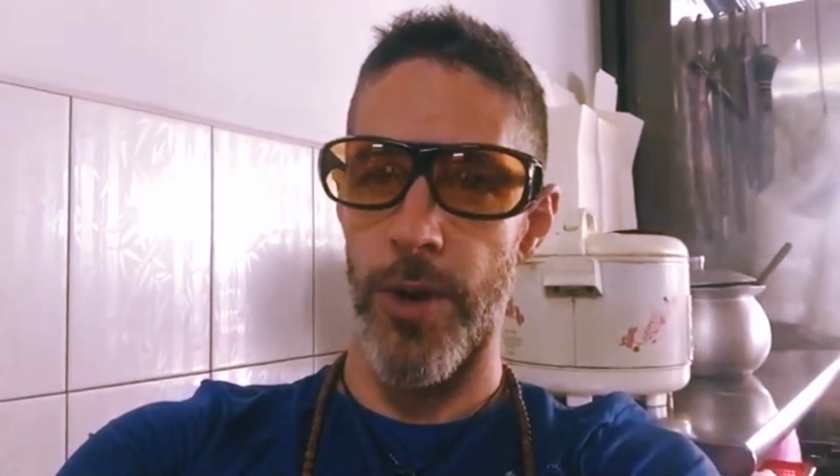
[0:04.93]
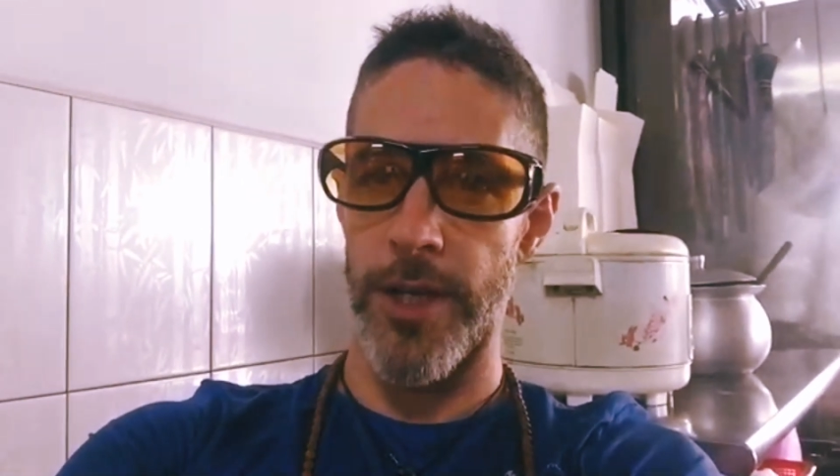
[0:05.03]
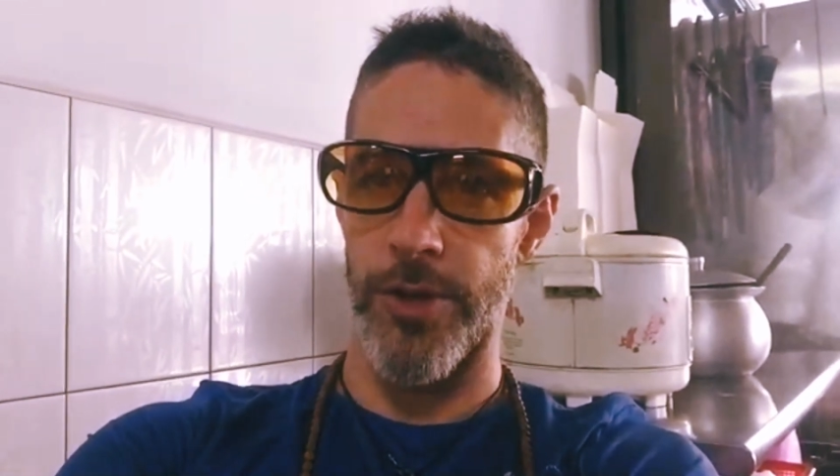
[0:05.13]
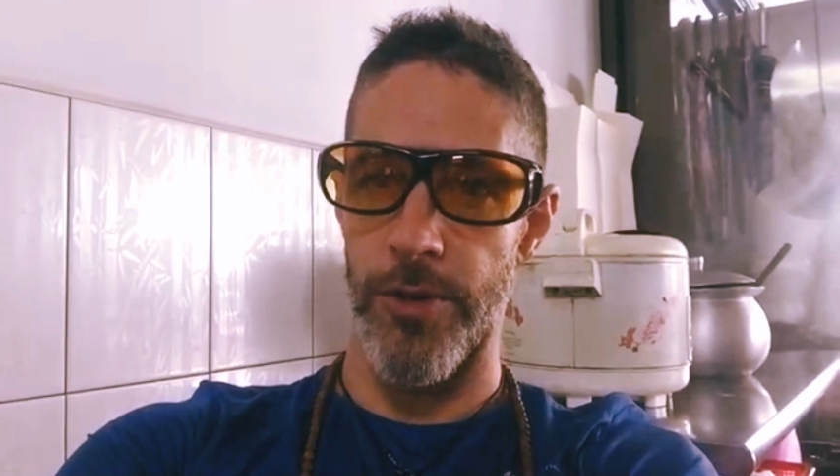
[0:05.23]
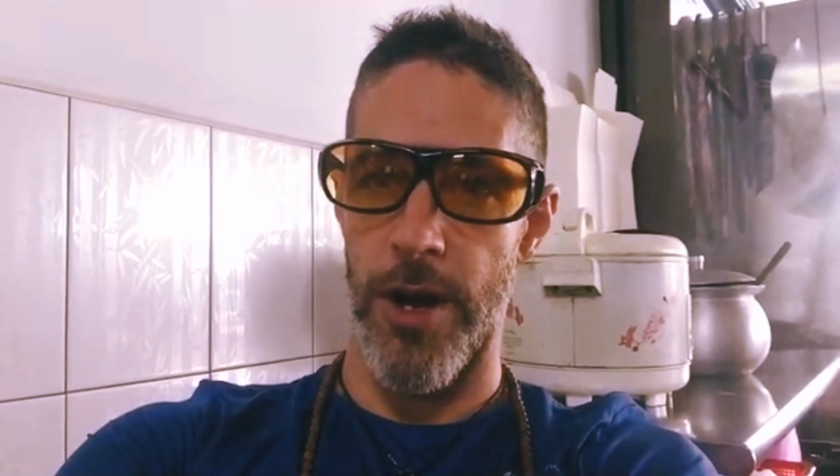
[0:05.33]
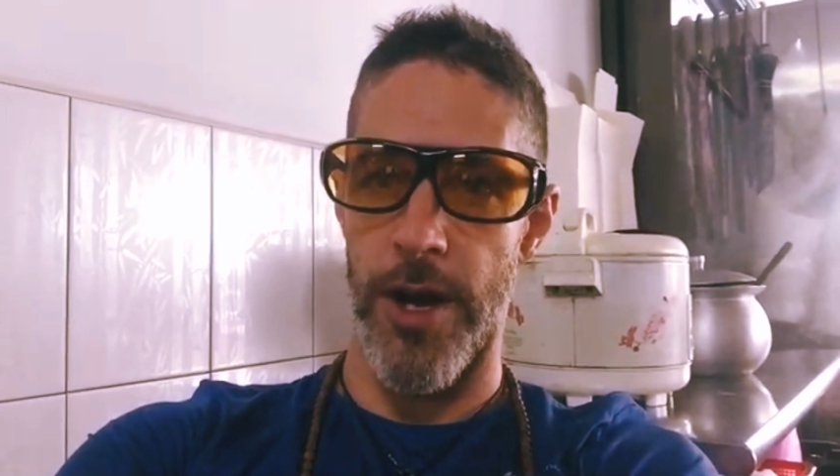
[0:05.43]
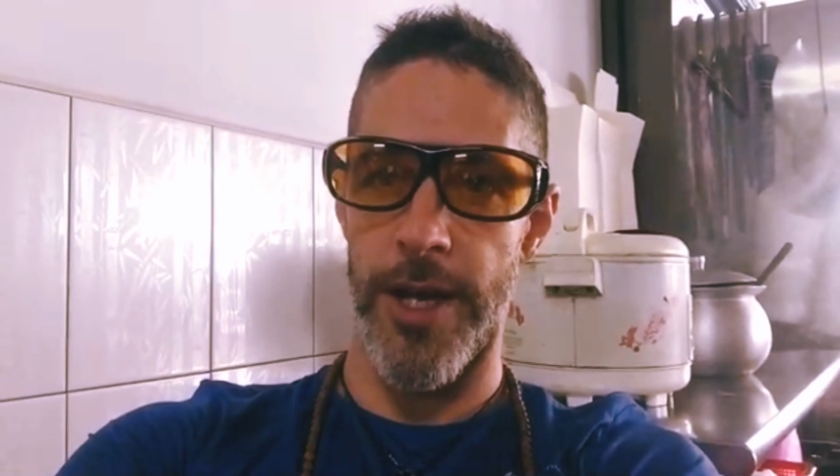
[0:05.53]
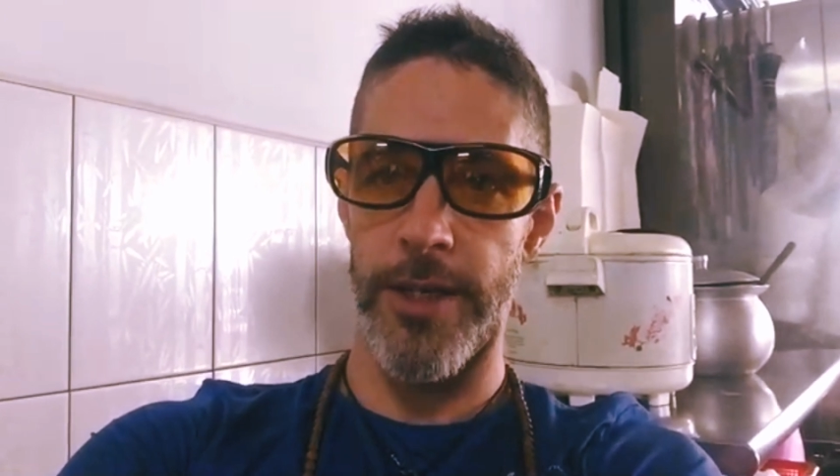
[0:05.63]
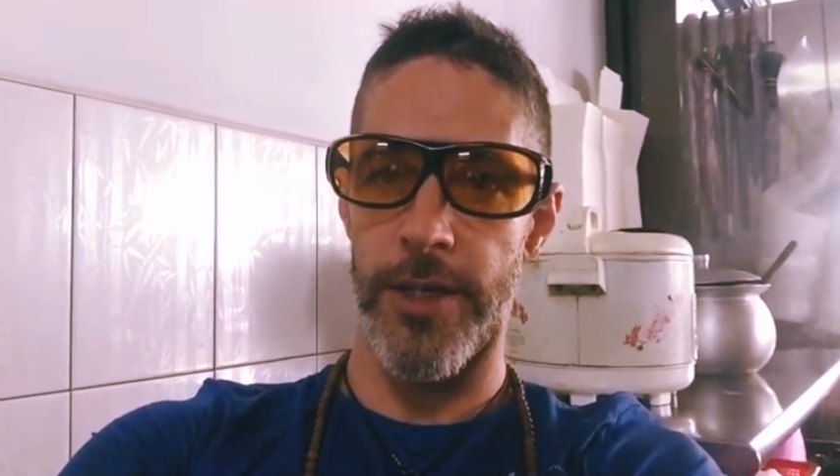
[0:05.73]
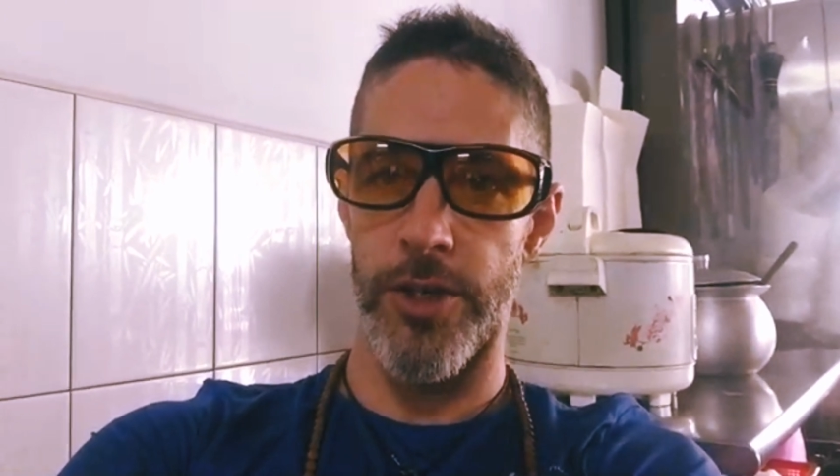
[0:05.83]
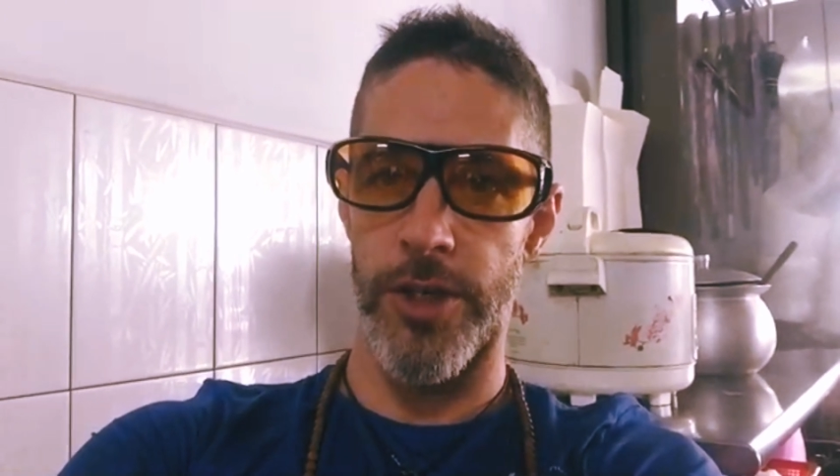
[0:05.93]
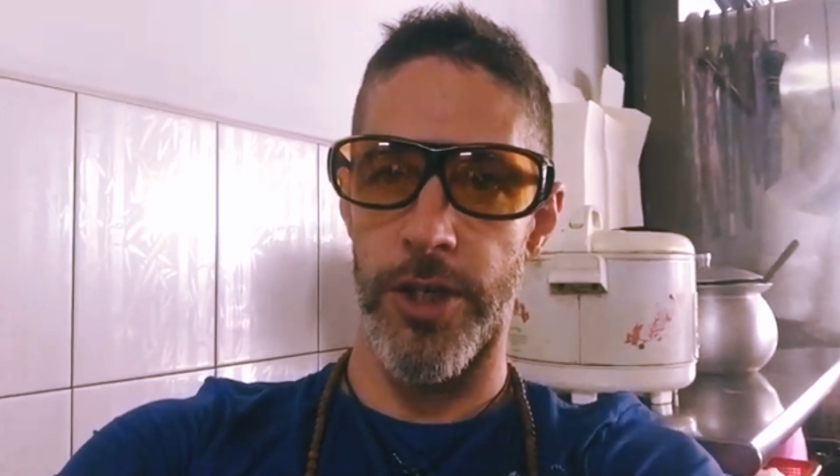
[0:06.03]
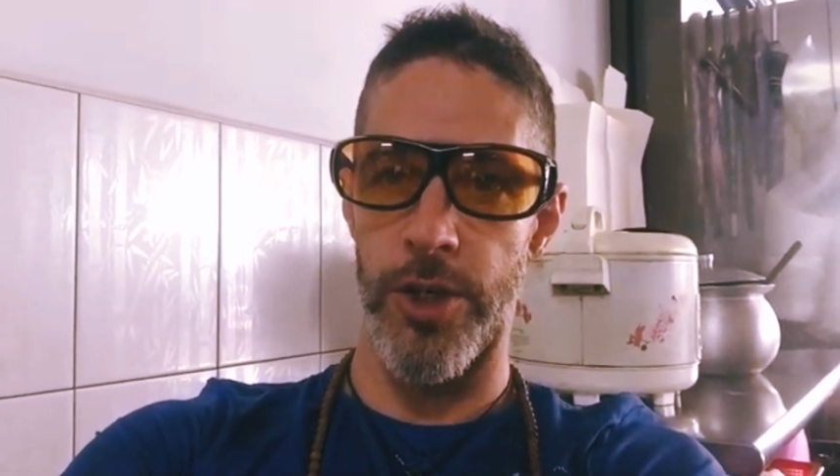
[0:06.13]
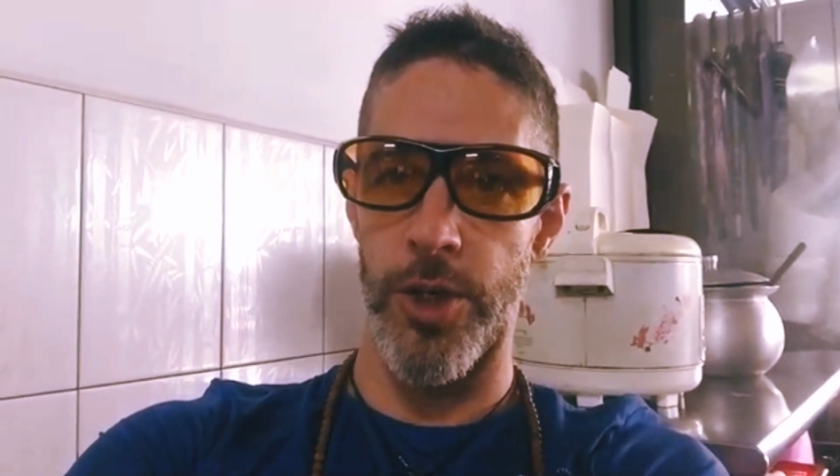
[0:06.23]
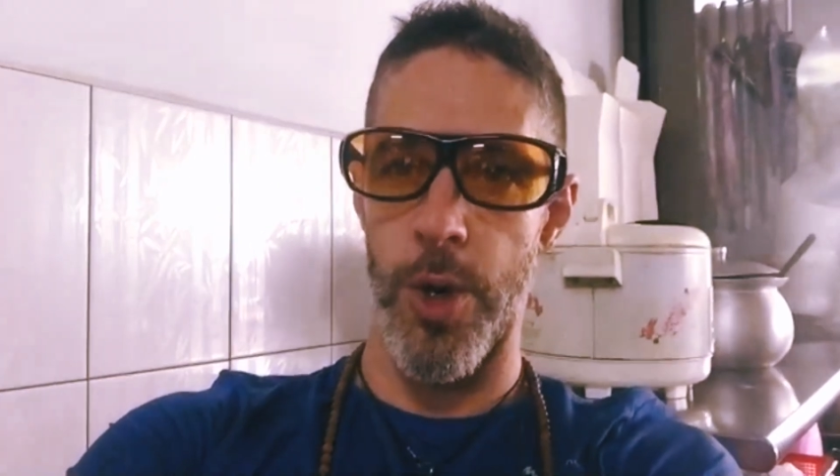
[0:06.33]
restaurant,
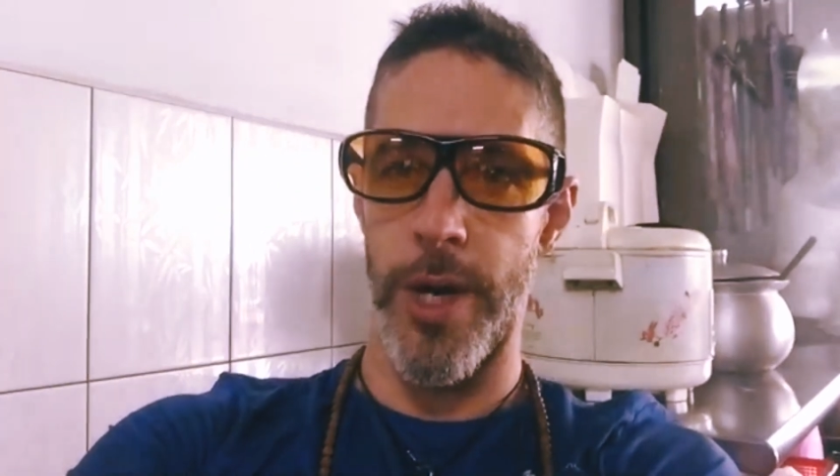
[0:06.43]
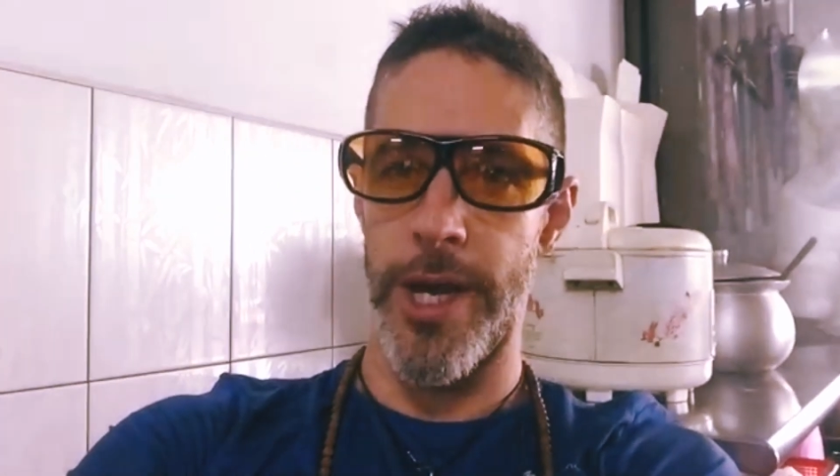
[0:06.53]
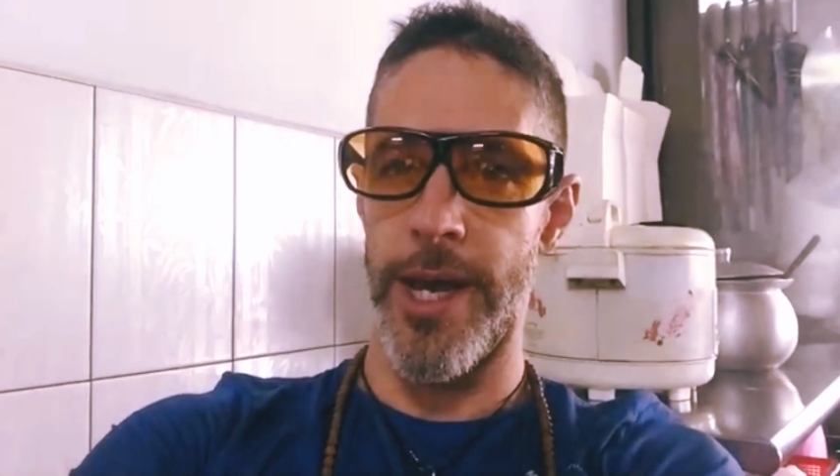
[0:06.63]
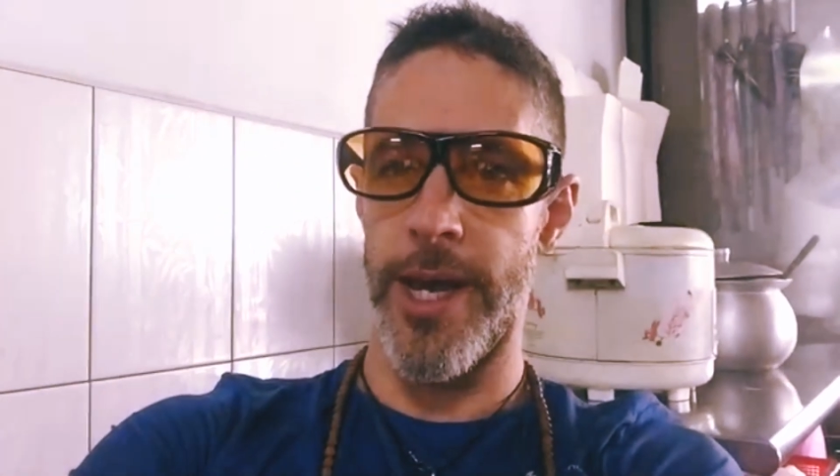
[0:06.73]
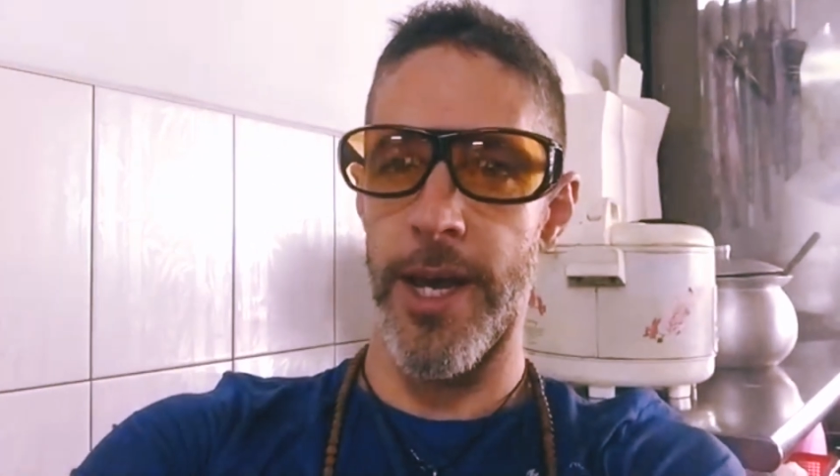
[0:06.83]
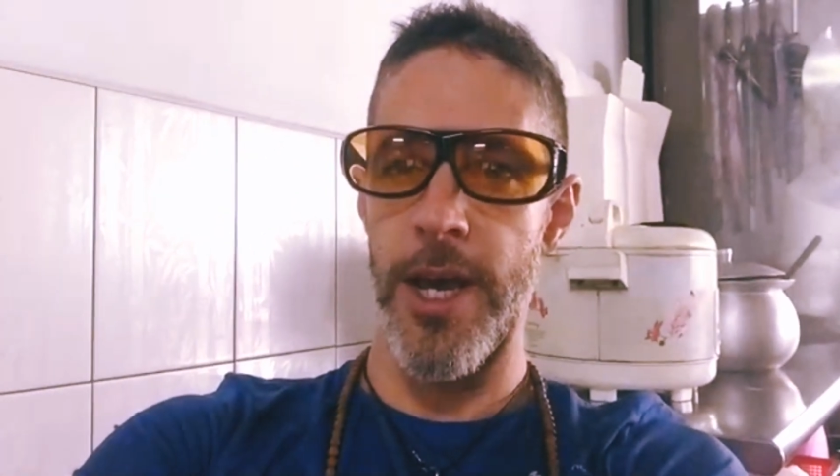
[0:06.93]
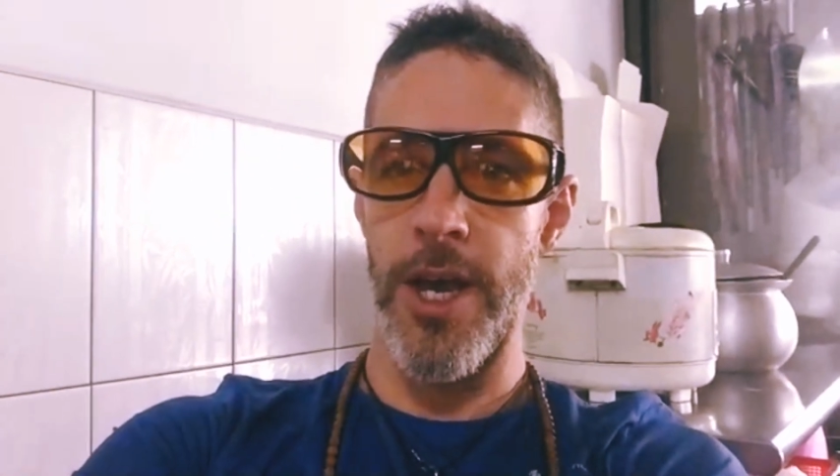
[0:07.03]
just enjoying